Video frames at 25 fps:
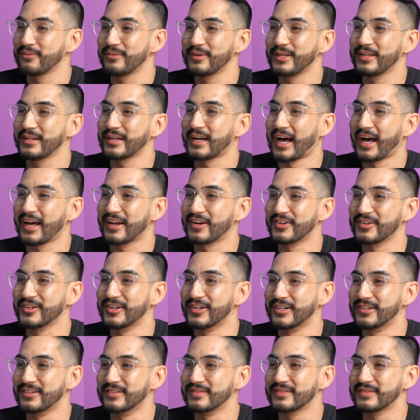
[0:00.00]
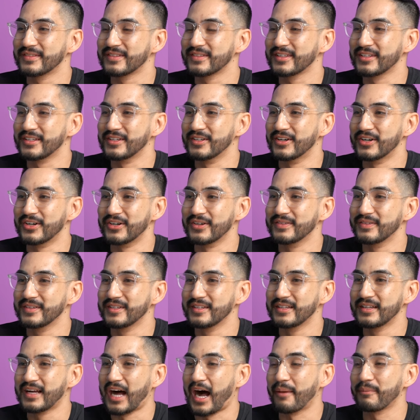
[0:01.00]
have been. I don't know. You know,
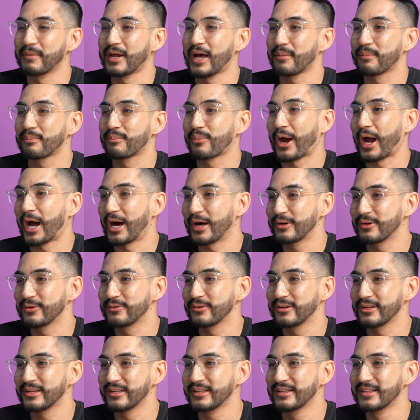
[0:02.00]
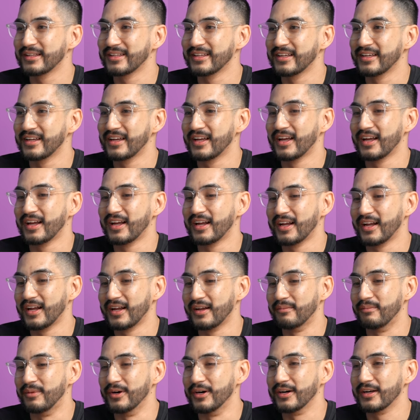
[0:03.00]
I'm not proud of it.
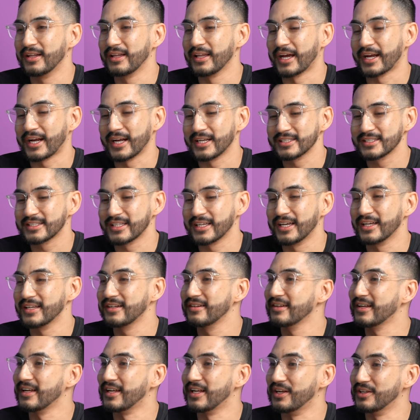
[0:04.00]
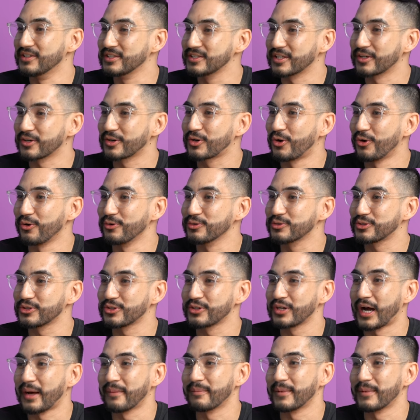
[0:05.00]
But like I said, it's their culture. Yeah.